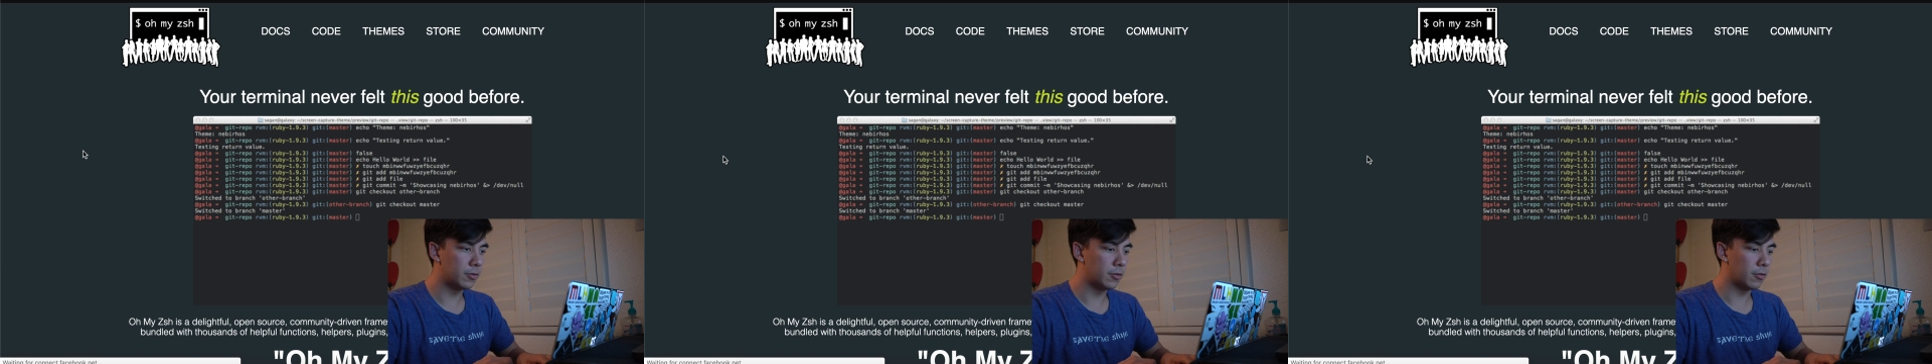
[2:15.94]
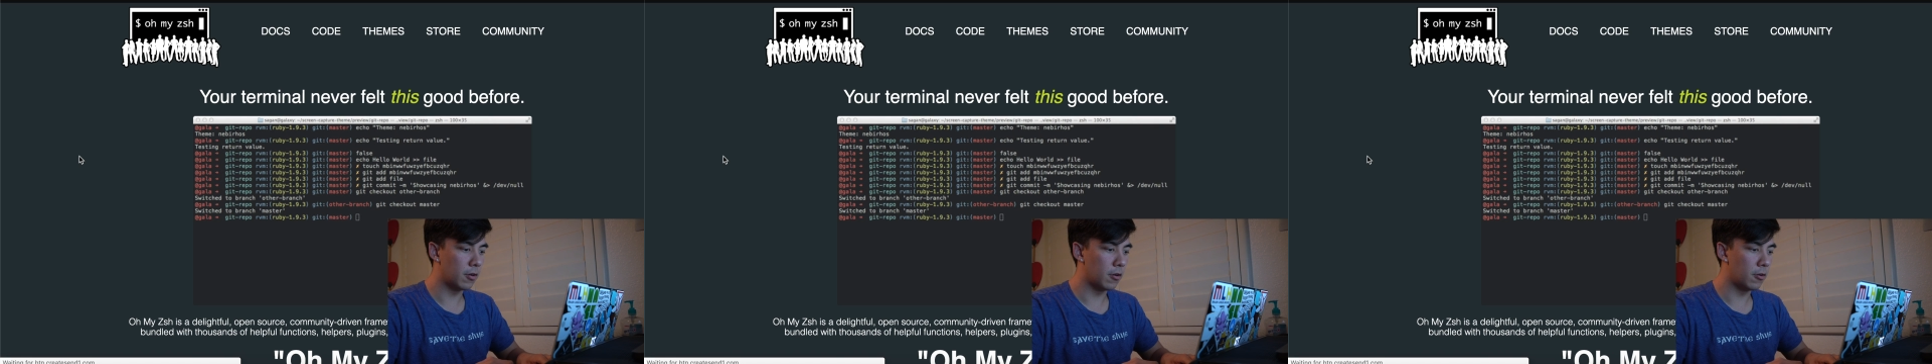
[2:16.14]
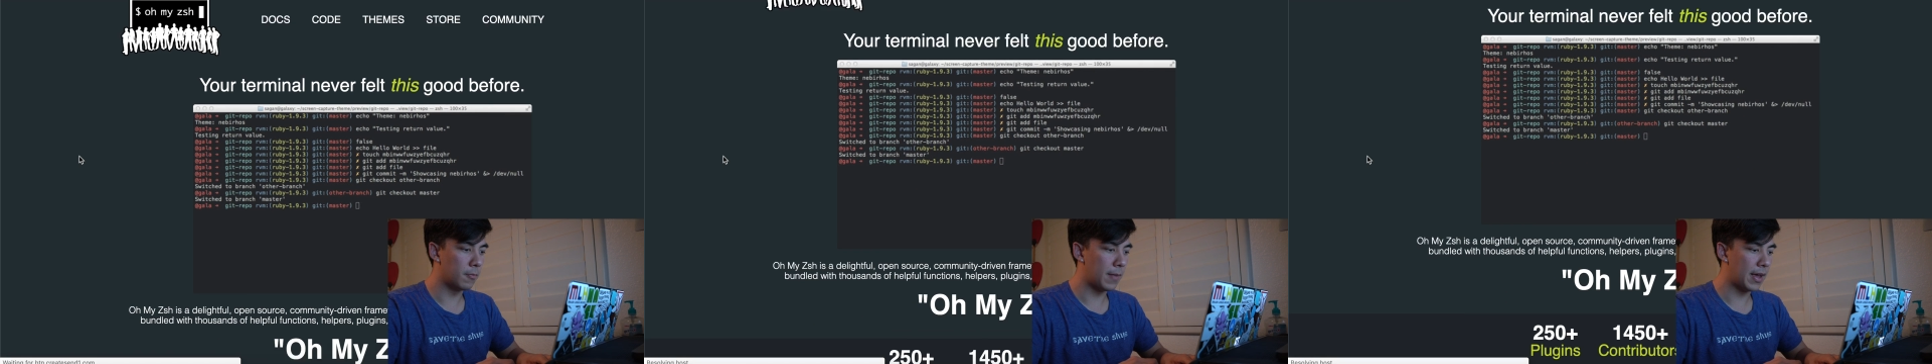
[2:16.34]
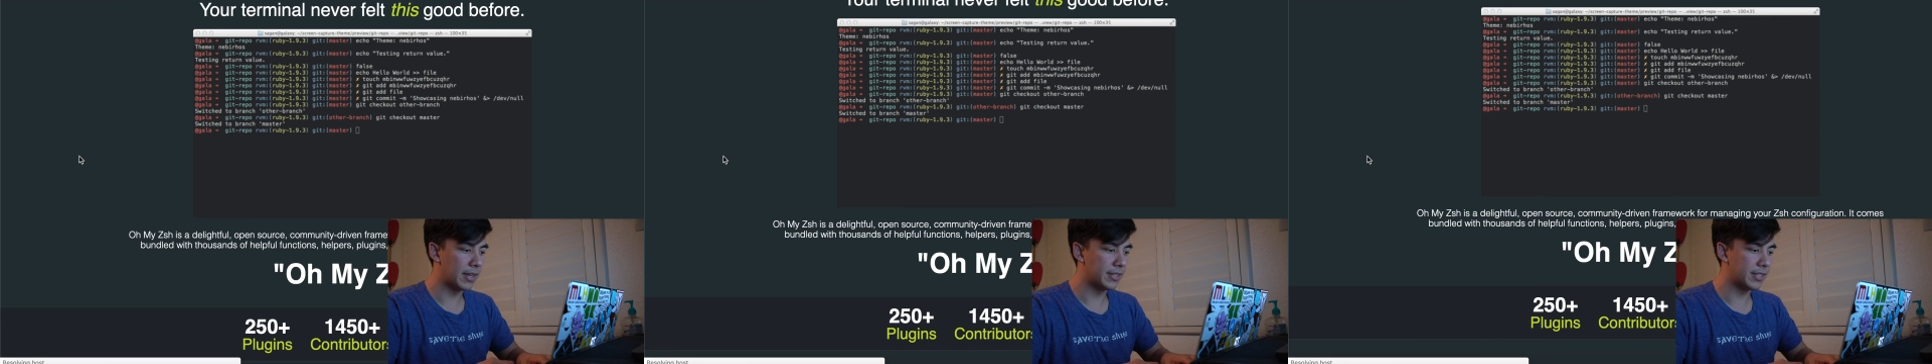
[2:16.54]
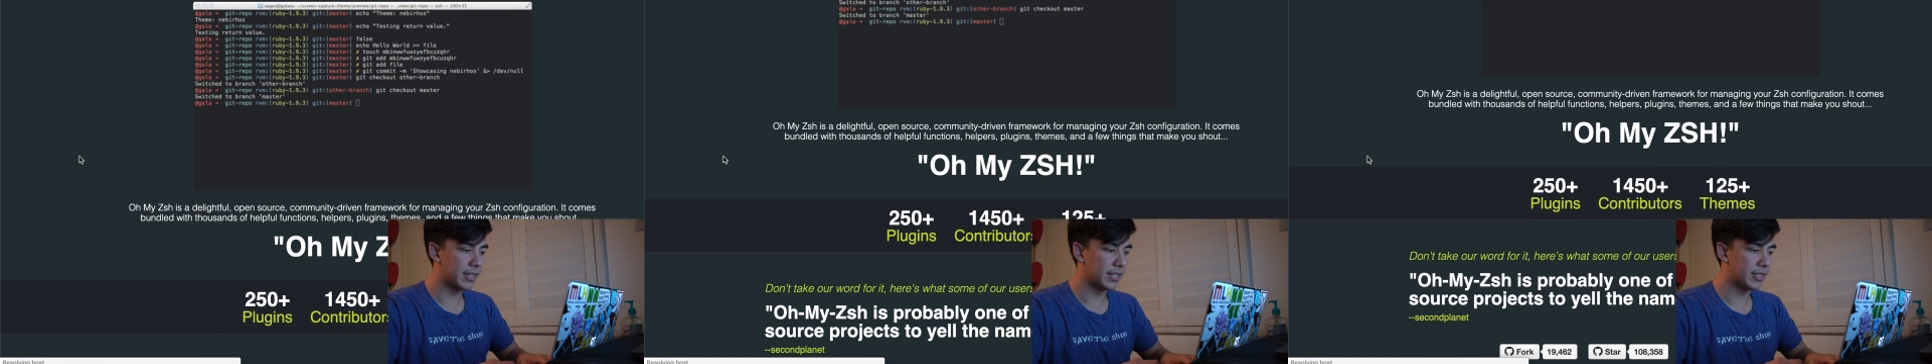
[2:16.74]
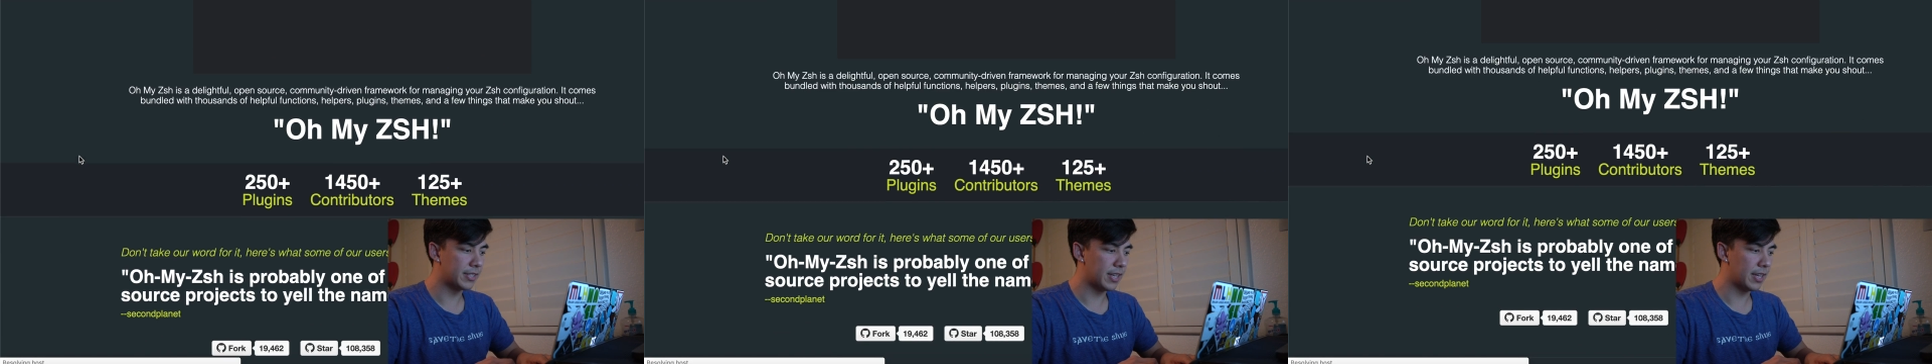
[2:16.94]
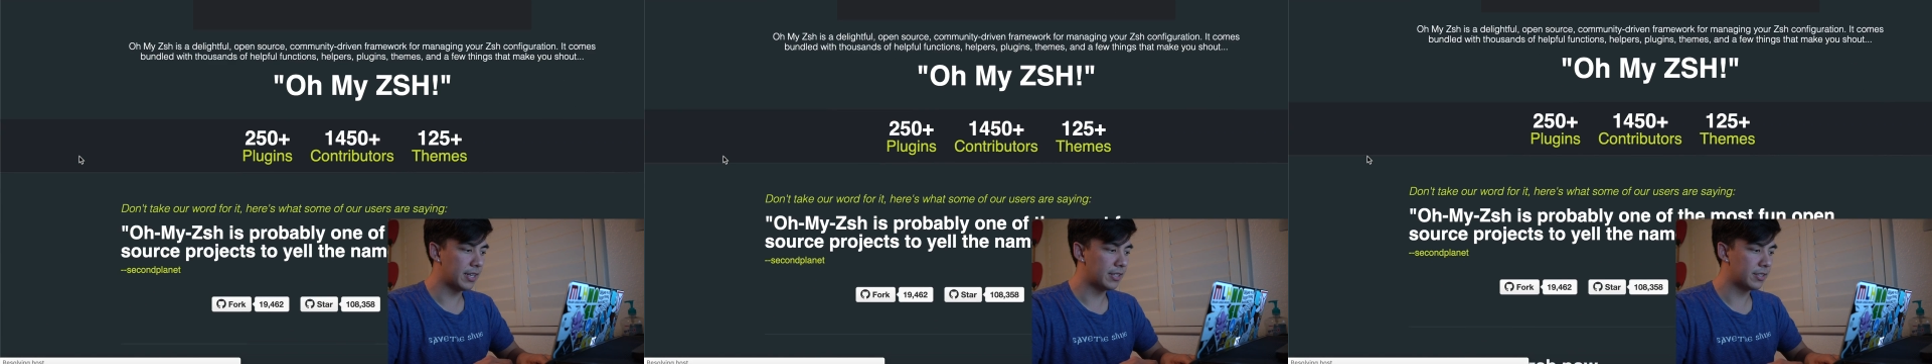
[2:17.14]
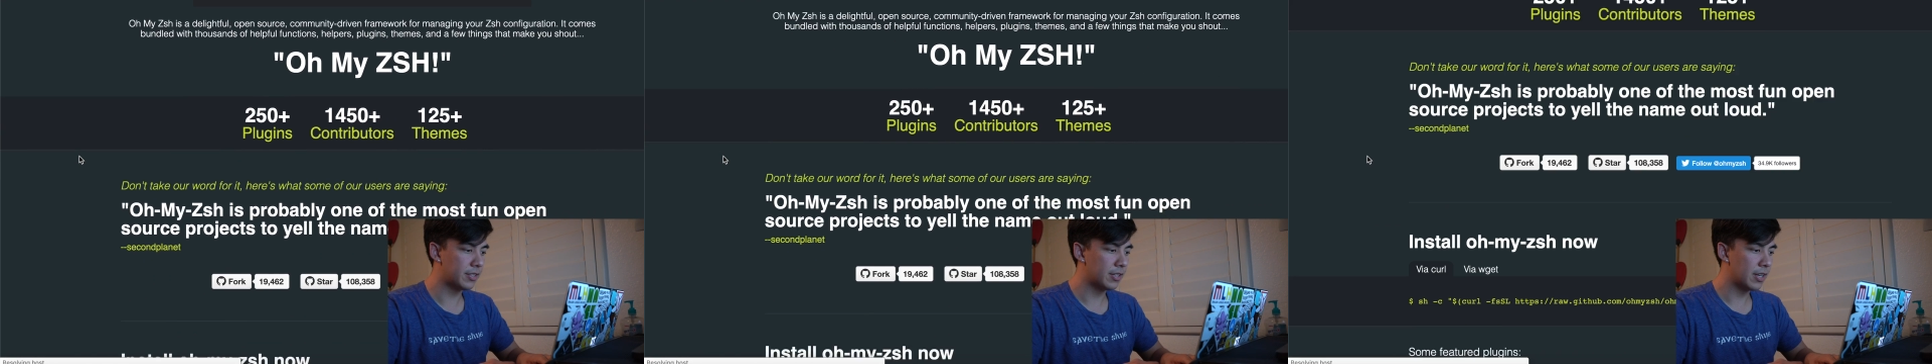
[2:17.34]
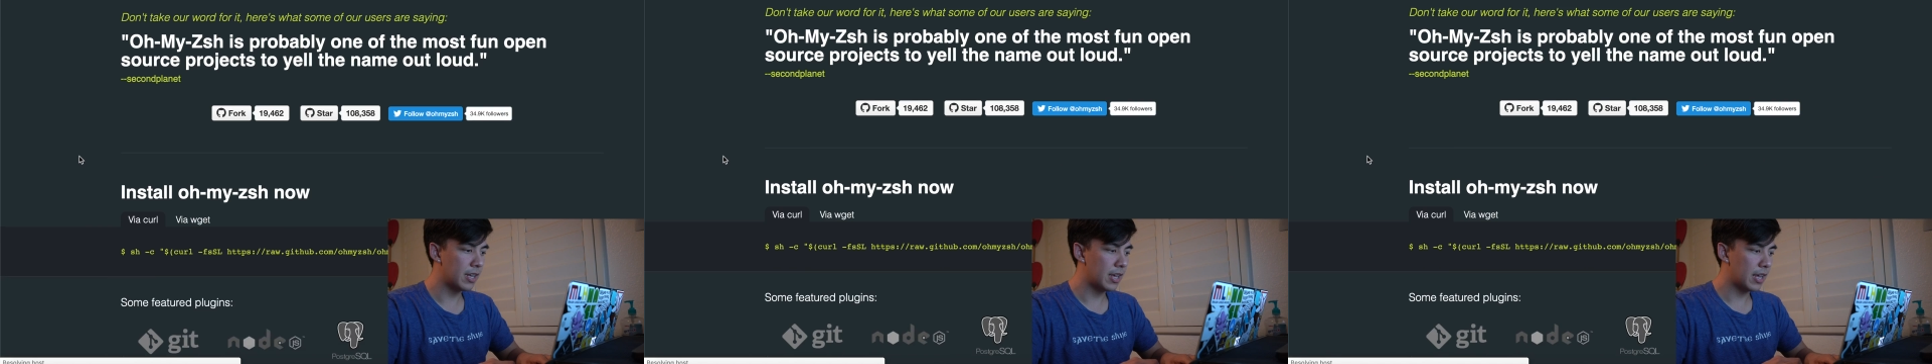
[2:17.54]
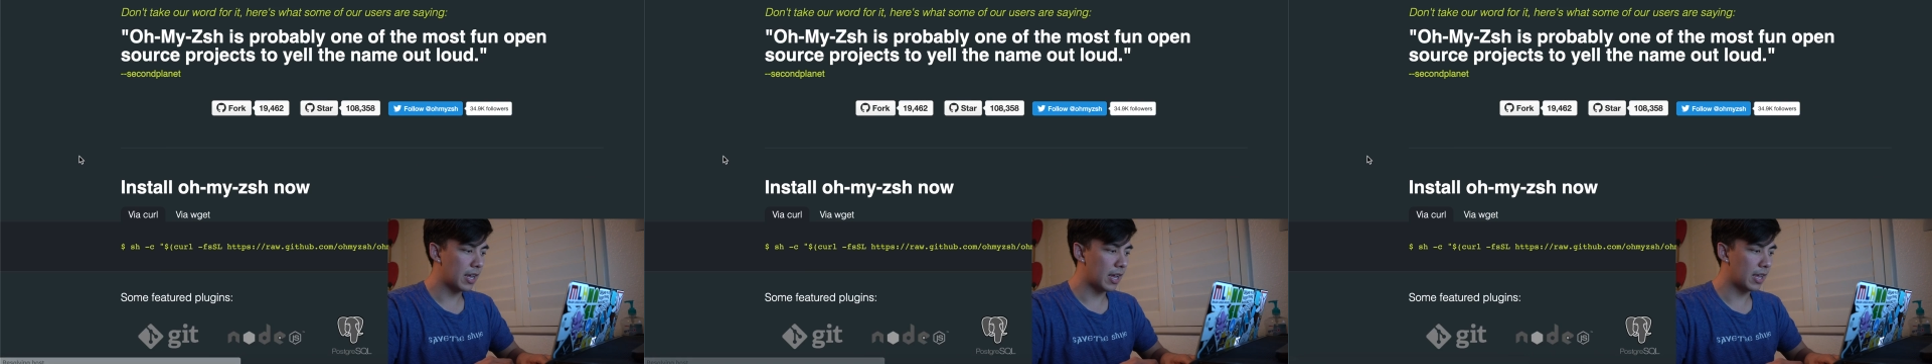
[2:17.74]
to oh my ZSH
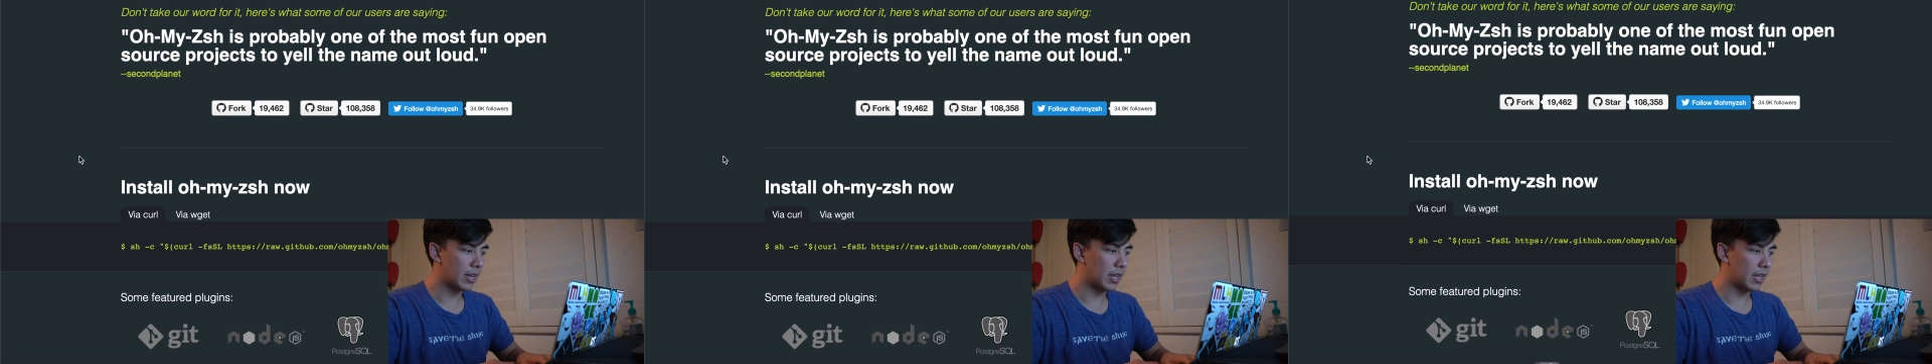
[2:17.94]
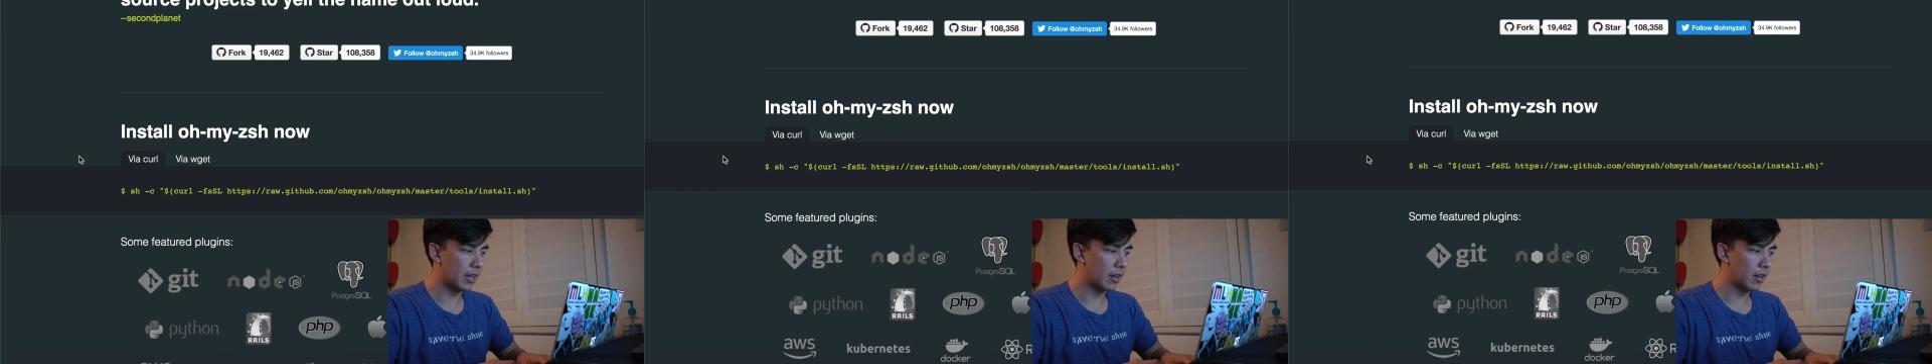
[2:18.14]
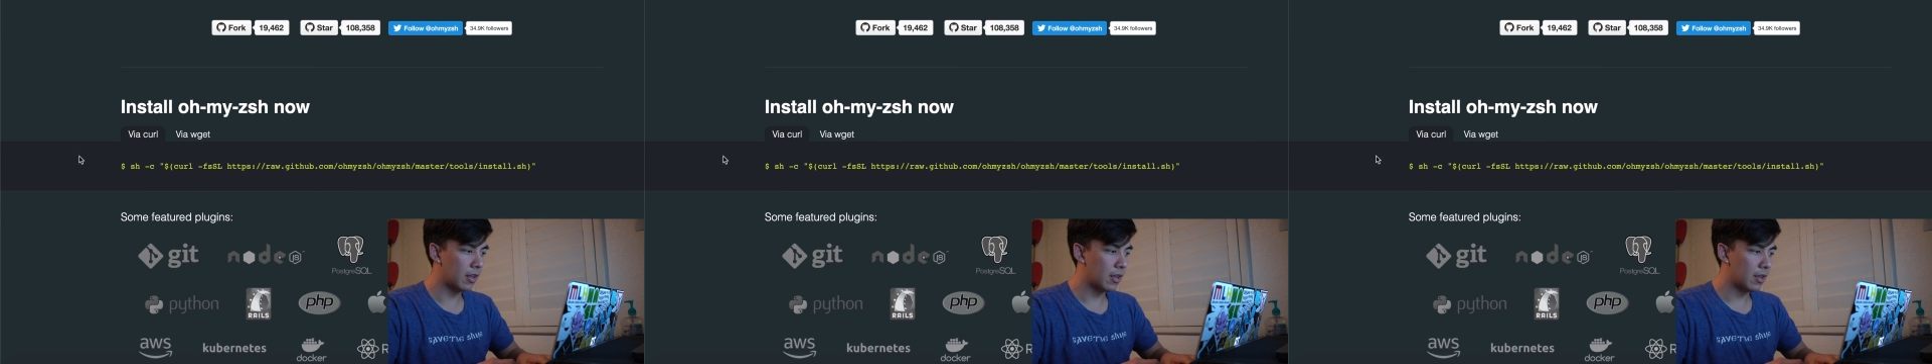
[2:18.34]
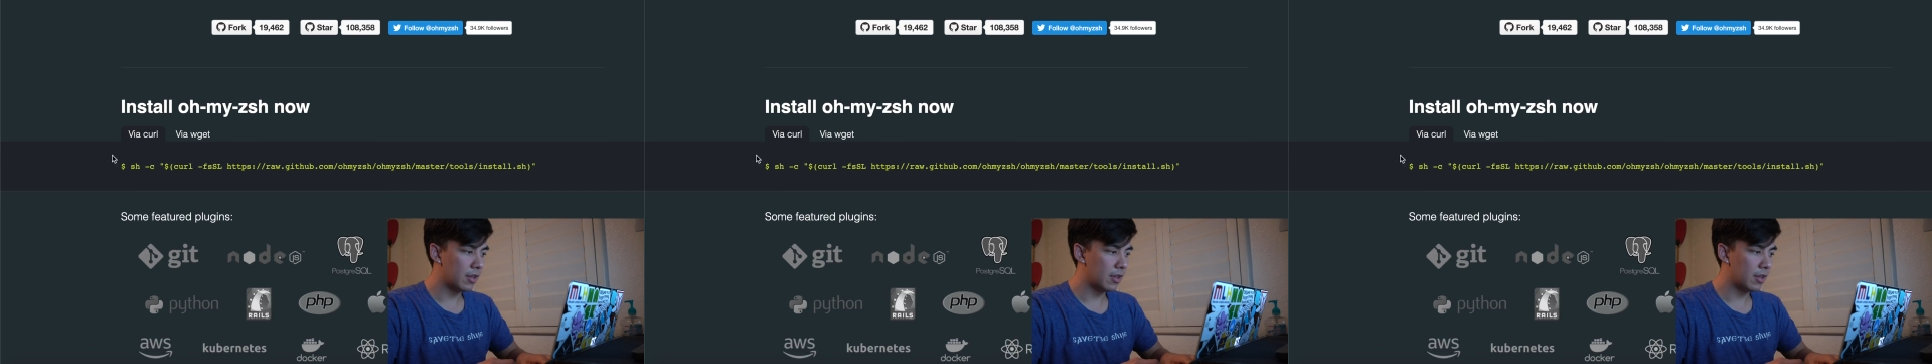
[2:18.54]
and then